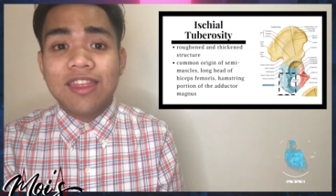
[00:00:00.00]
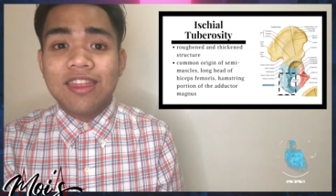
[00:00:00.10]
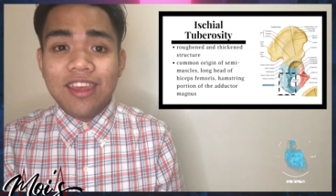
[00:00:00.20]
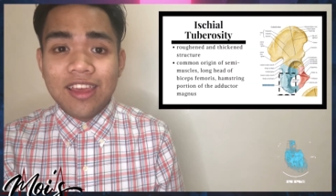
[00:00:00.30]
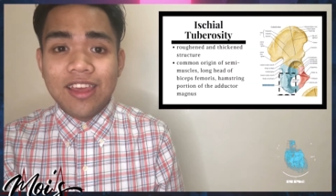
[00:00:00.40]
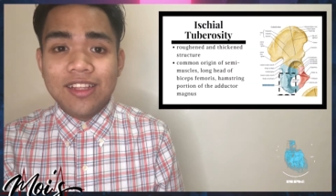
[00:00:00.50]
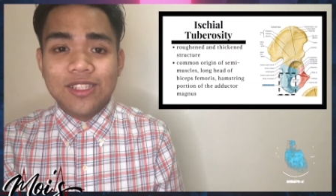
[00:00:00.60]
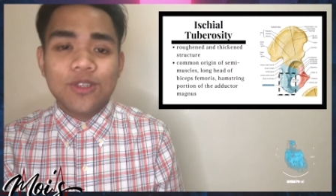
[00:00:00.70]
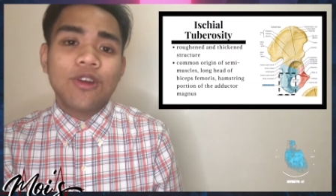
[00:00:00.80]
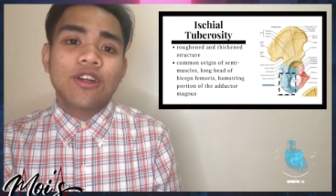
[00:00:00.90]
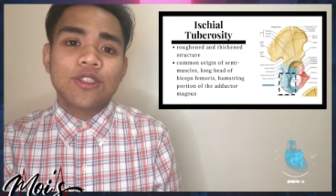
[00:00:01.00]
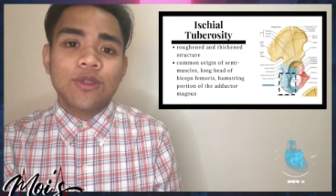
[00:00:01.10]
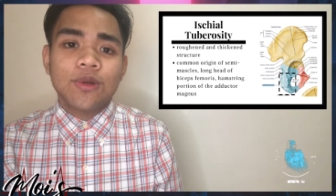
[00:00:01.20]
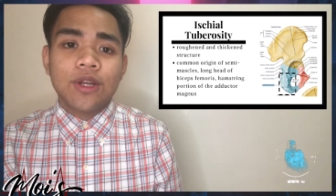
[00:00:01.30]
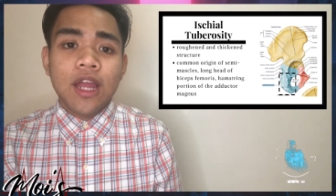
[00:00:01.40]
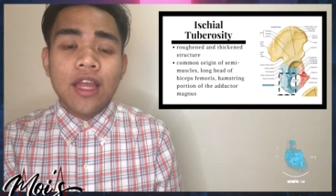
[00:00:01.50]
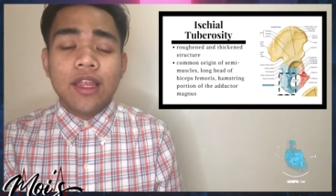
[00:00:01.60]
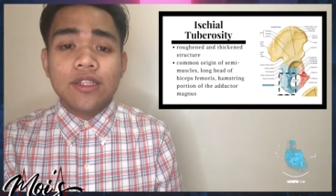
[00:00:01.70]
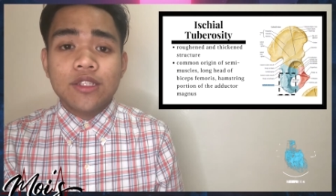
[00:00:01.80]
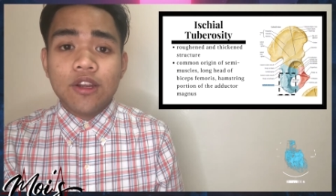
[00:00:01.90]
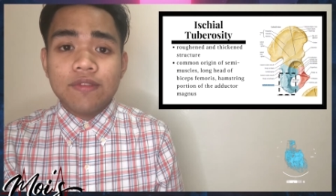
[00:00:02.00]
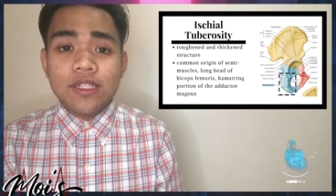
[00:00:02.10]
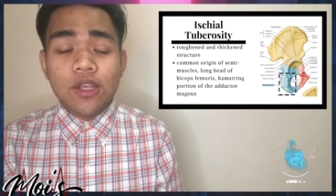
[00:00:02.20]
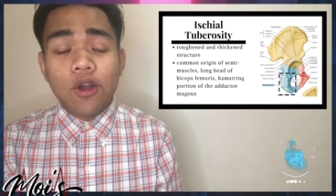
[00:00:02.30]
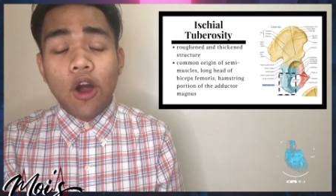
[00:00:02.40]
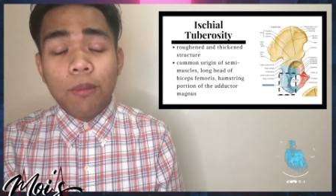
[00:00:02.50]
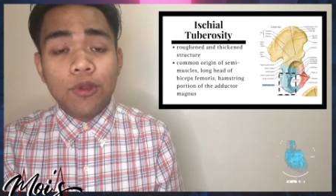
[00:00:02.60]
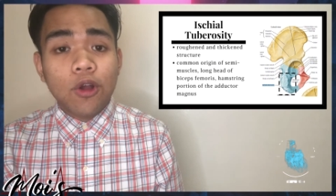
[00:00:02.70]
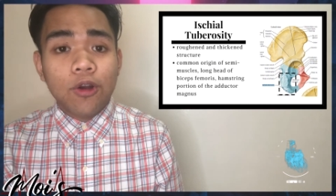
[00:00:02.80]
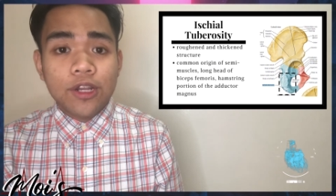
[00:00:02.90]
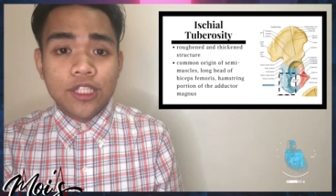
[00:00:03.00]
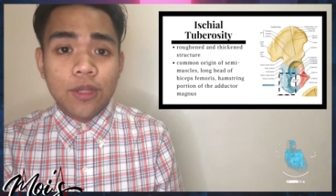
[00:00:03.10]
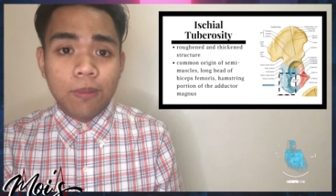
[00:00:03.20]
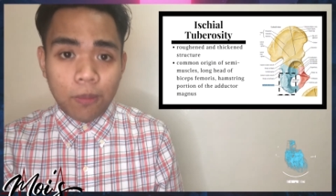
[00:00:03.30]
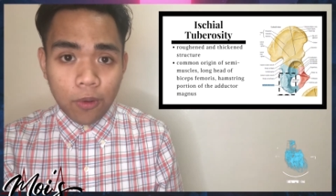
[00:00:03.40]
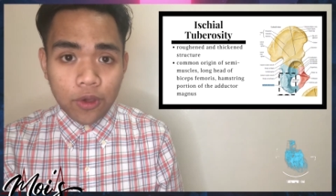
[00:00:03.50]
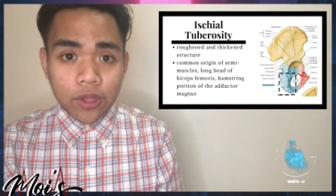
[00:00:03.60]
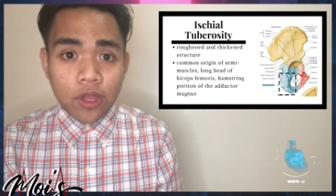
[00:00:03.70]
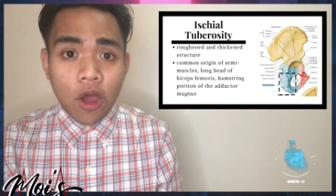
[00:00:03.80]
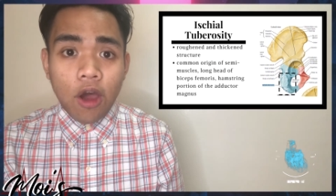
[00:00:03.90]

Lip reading: thickened structure that serves as the common origin point